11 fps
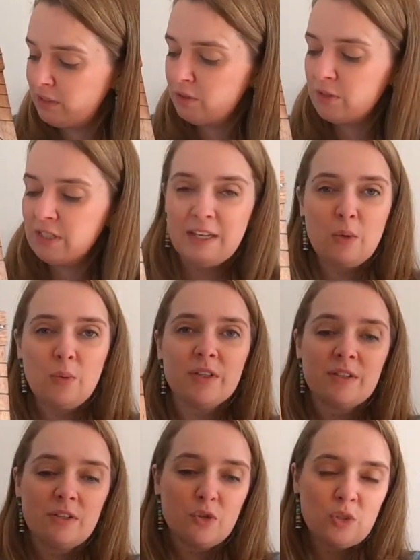say you
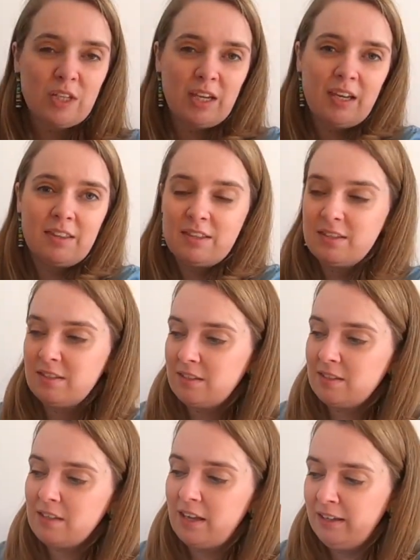wanted to take this